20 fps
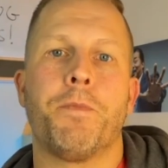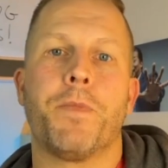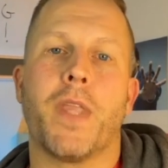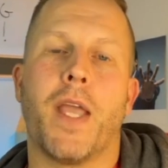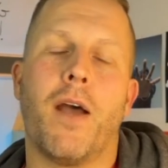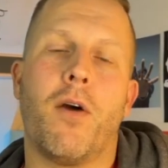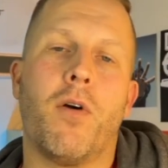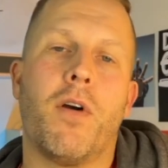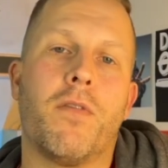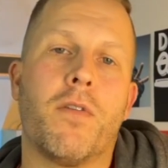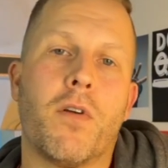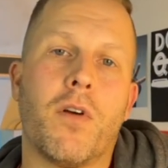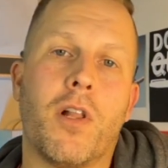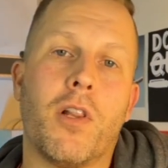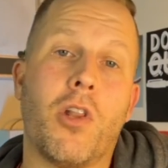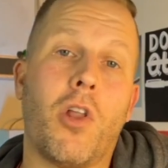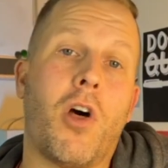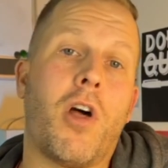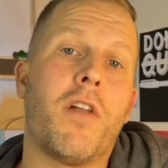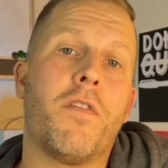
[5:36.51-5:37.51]
However, a
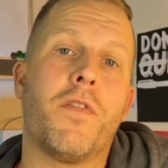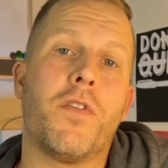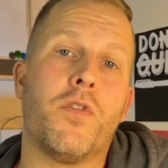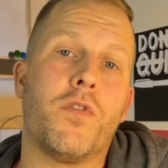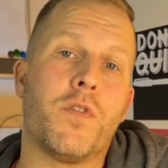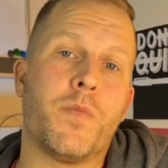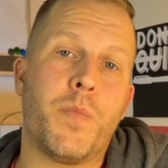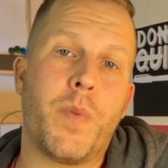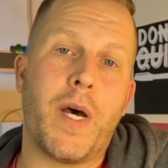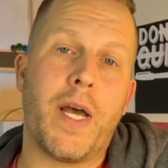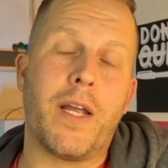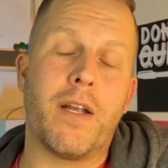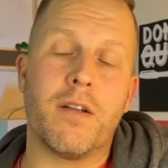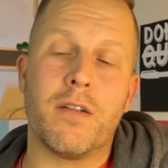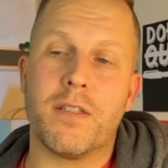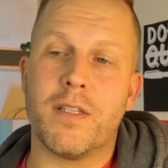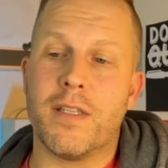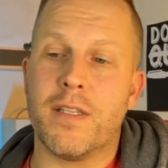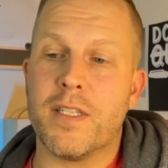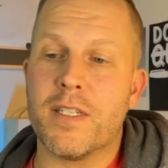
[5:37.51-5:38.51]
lot of those
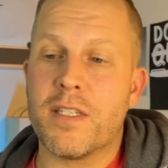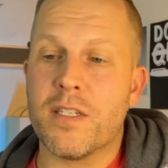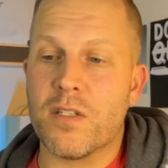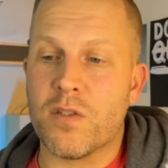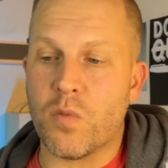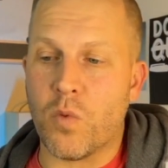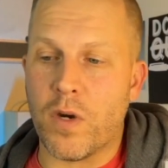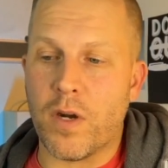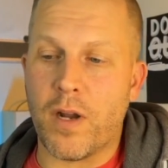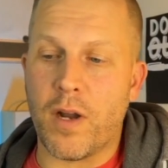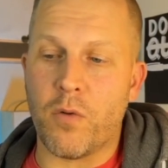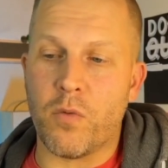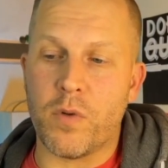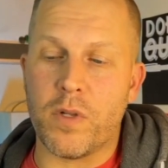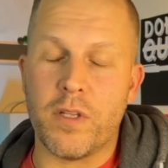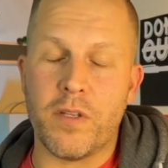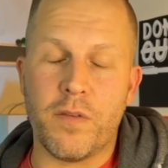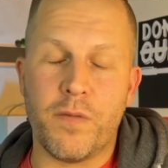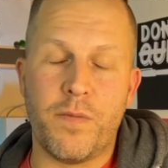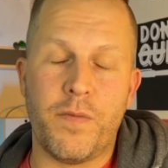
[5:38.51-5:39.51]
buyers, and this is where I
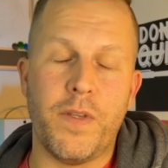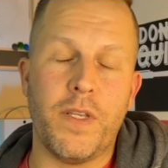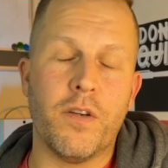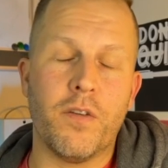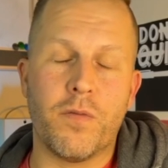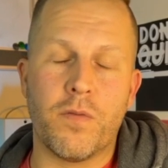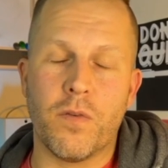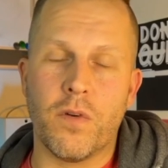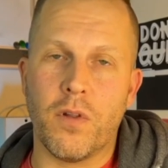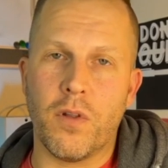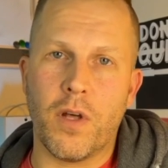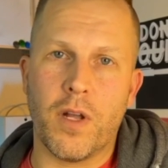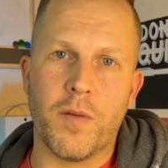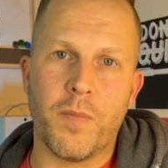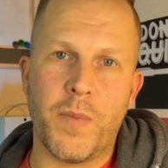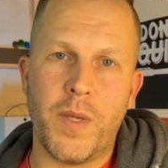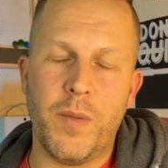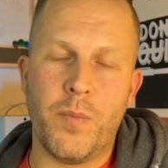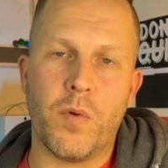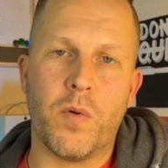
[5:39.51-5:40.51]
really feel for a lot of
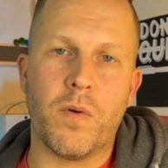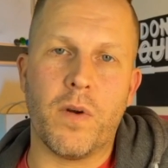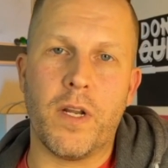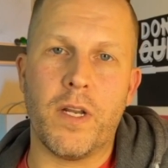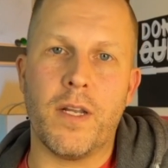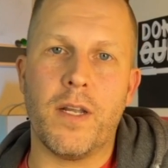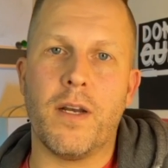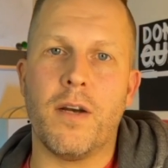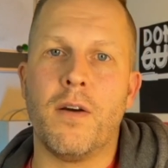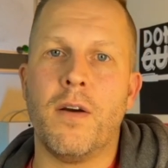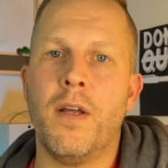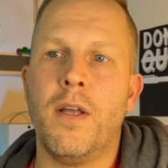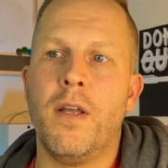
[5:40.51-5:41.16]
people right now,